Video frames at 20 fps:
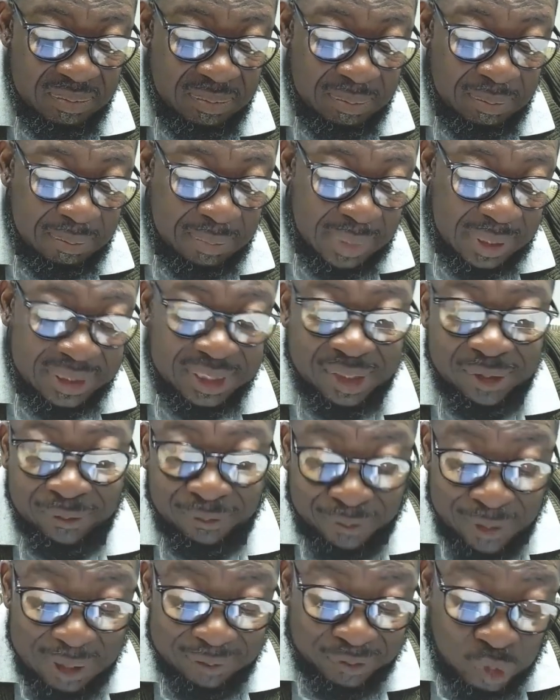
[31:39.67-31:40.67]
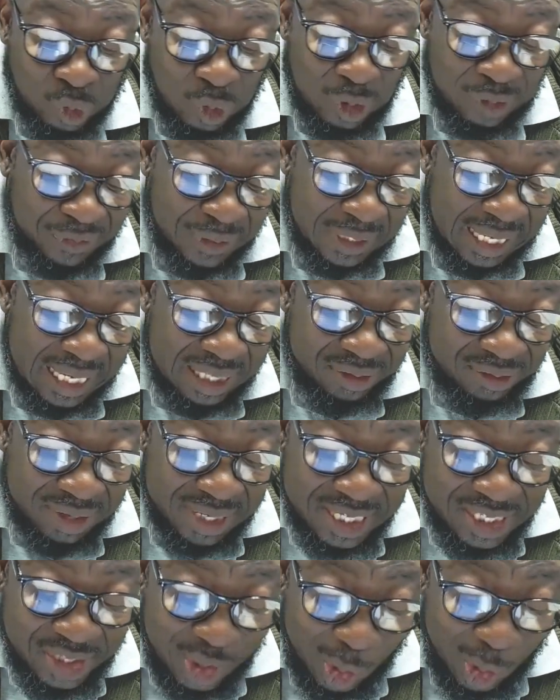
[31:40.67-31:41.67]
Matthew 5 12 again.
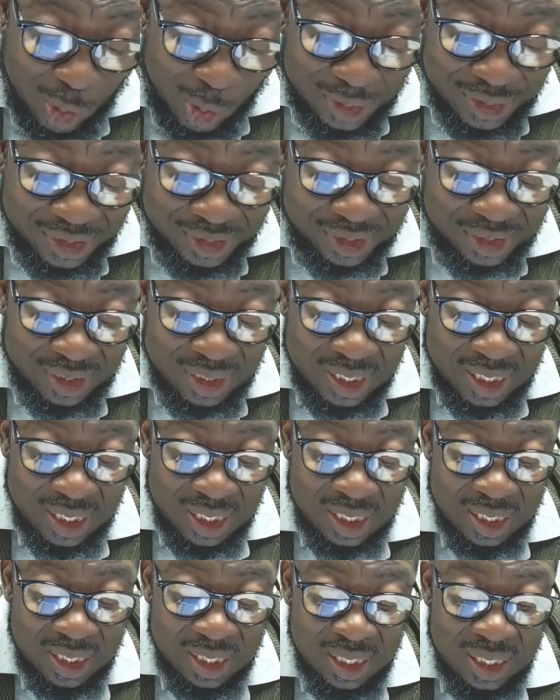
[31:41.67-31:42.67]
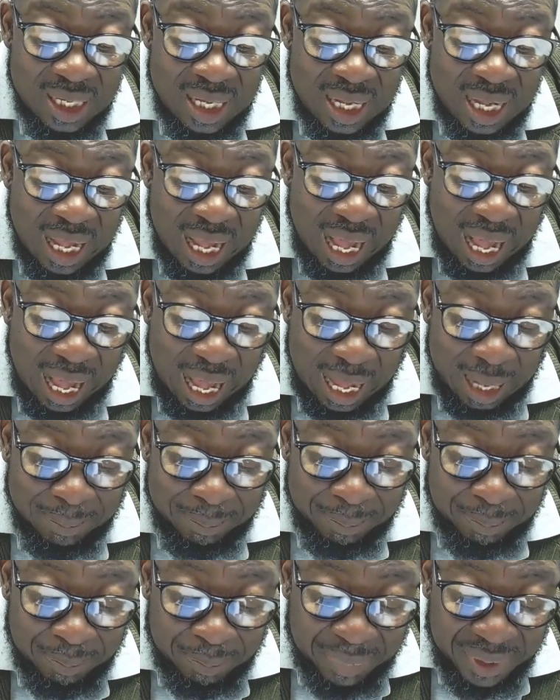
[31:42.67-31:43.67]
Rejoice
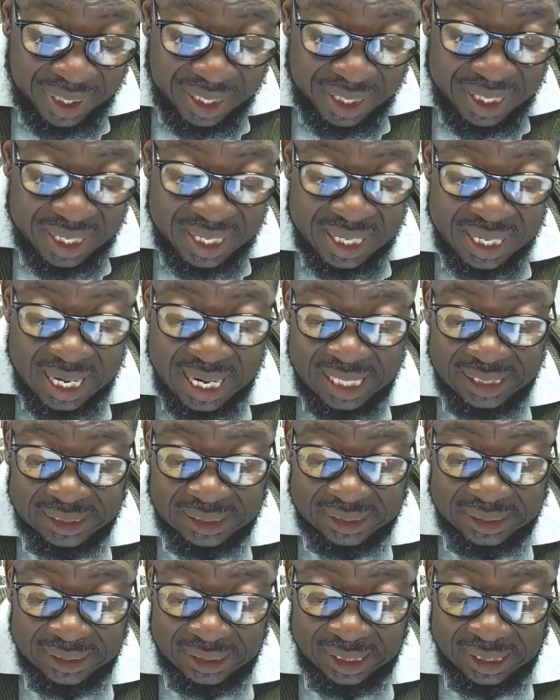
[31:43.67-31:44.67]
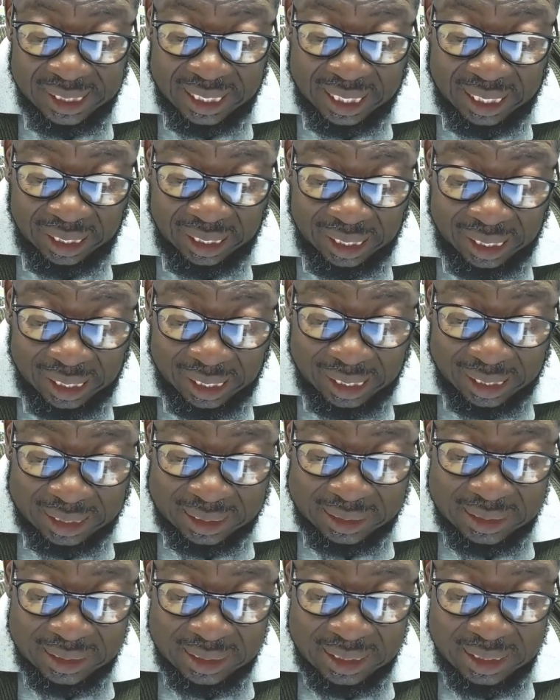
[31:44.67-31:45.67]
and be exceedingly
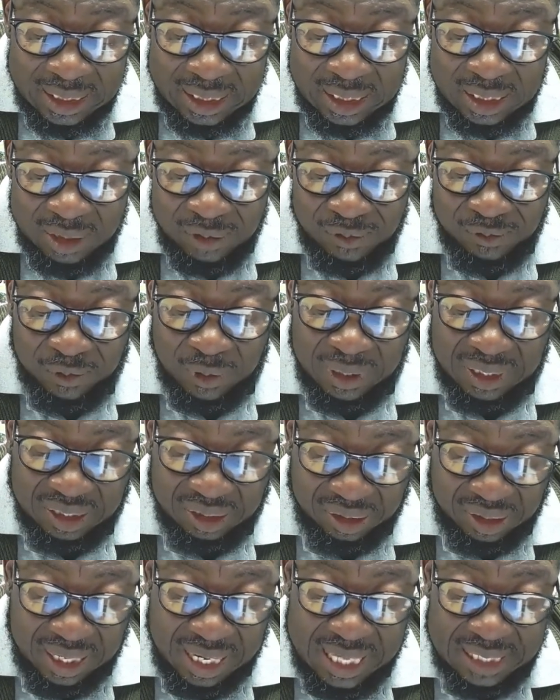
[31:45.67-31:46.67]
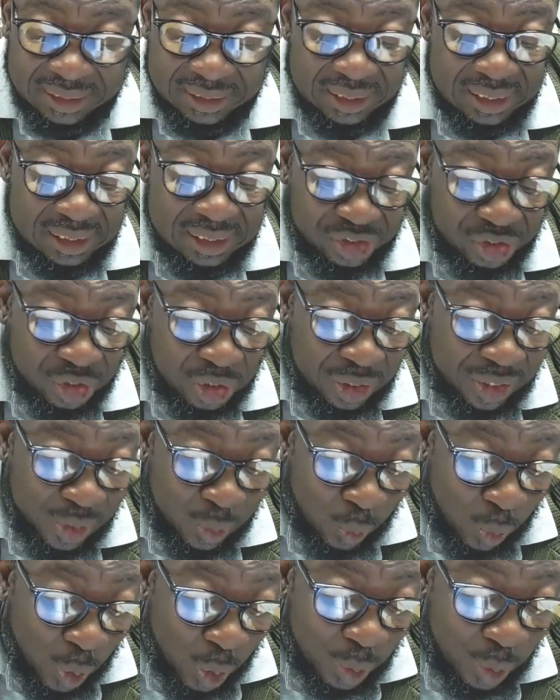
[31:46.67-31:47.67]
glad, for great is your
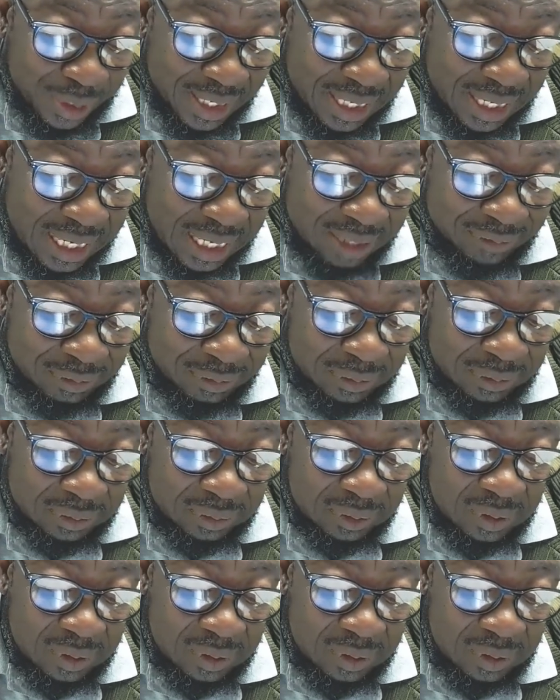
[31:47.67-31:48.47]
reward in heaven.